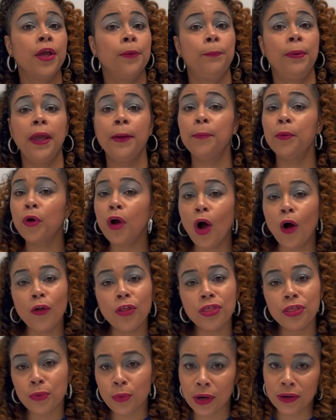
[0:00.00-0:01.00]
People go
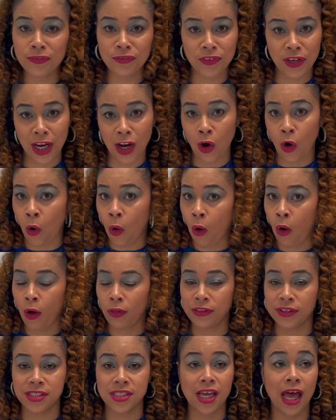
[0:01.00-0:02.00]
thrifting all
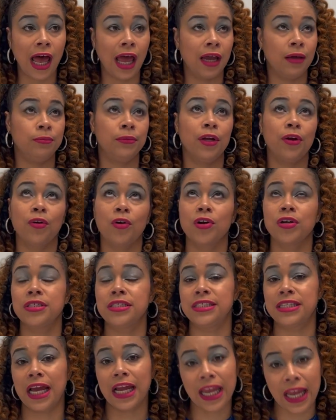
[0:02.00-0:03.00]
the time. There are
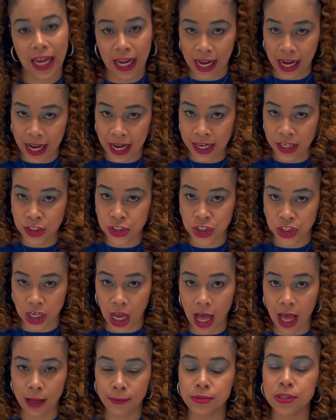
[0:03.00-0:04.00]
secondhand
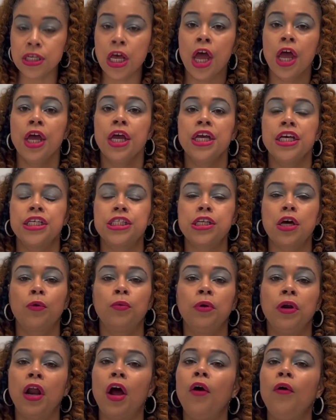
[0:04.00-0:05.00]
shops. So
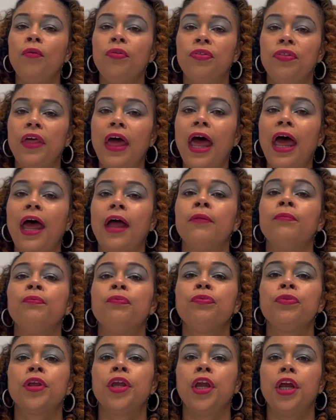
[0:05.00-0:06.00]
know that
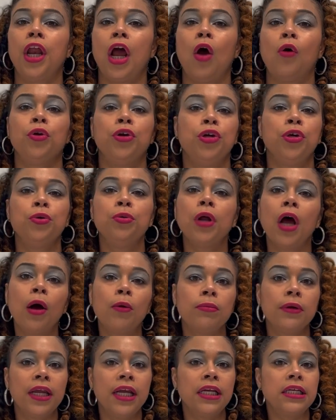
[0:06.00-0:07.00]
you
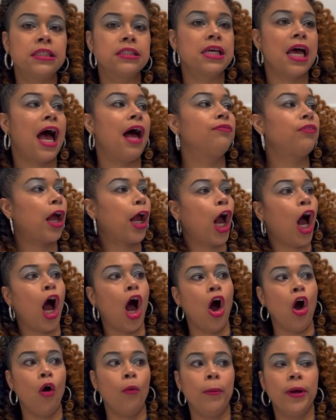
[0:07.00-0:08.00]
don't need to have like a
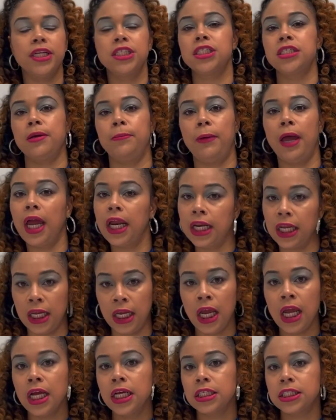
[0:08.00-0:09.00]
whole bunch of
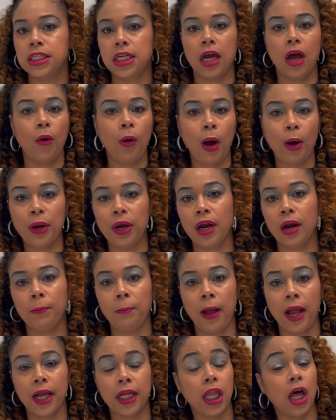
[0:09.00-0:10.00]
money to go out here and
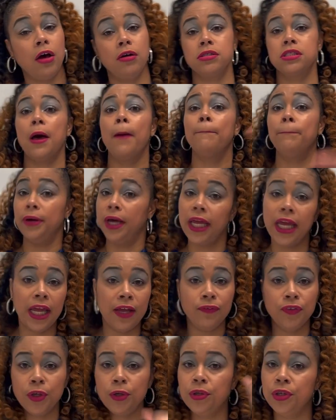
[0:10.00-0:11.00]
buy clothes. But
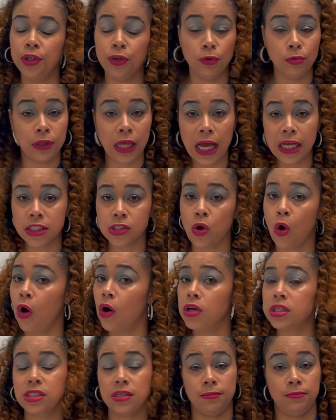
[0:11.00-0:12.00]
if you do, that's
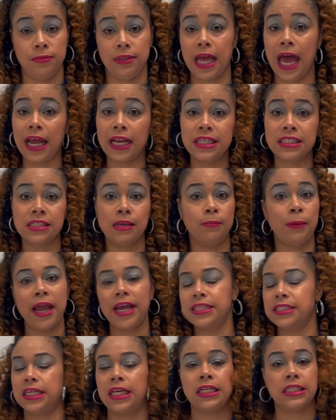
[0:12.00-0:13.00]
awesome. That is
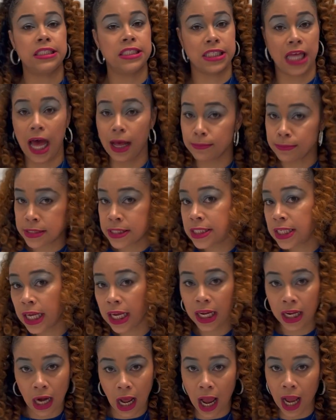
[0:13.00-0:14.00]
amazing. Stop
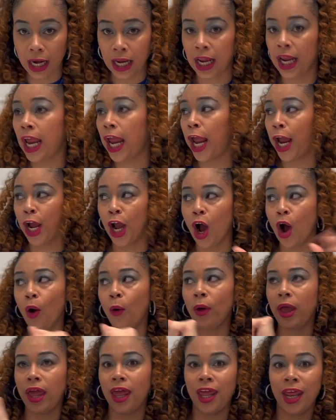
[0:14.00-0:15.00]
sitting on it and
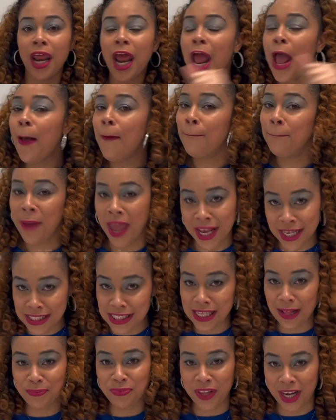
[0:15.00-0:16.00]
go and make
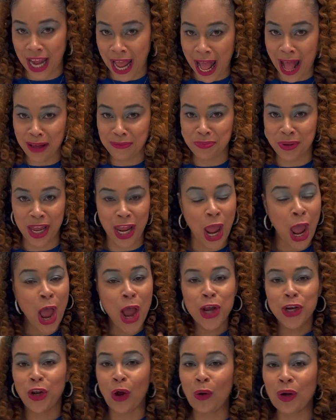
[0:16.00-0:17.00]
something happen.
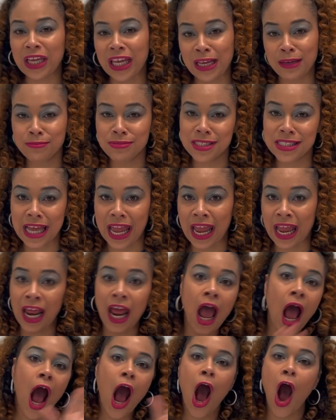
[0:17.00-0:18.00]
Don't keep
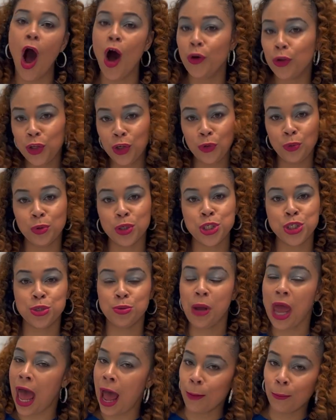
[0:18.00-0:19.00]
saying, oh, you wish
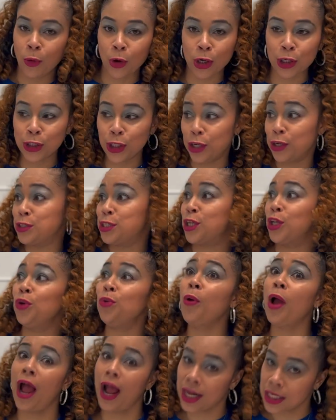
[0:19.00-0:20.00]
you had more clothes, and
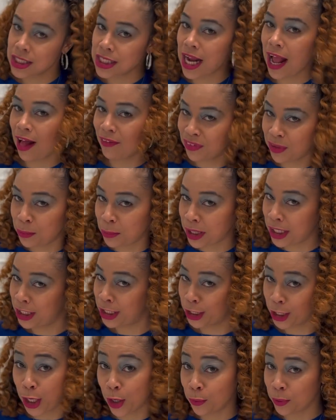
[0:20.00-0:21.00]
you actually have the money
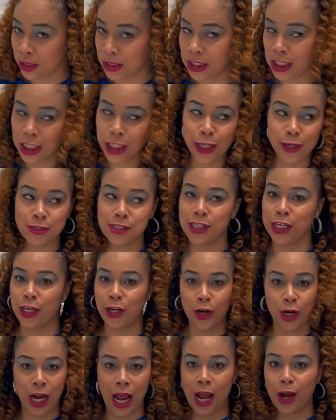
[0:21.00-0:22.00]
to go get the clothes and
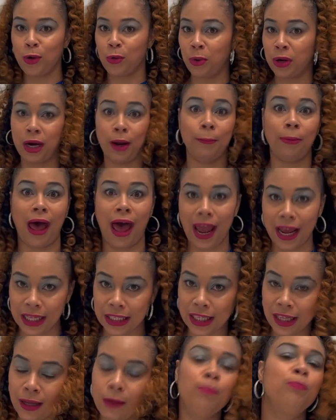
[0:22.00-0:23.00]
you're not going to buy
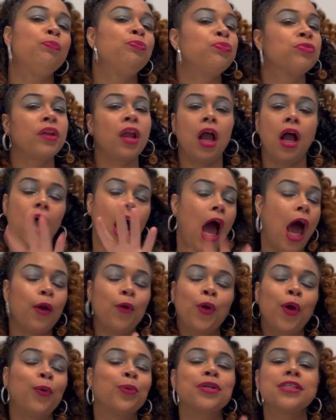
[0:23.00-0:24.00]
them. I
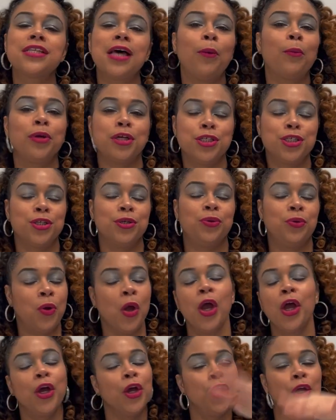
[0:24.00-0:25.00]
don't know what's up with you.
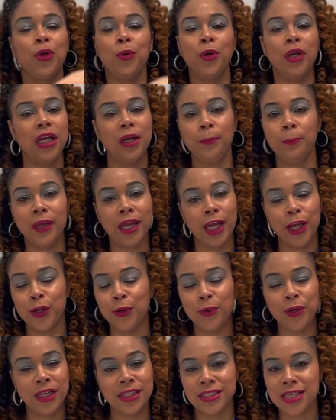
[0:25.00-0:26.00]
You
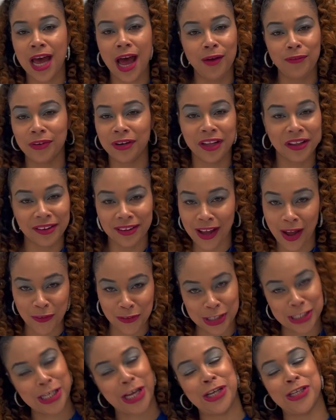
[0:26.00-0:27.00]
need to have another
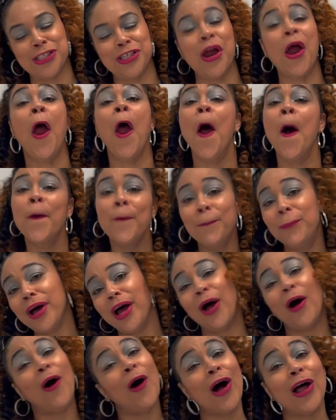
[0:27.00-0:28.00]
conversation.
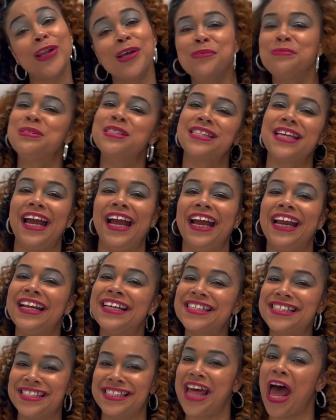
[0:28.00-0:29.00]
But all I'm saying is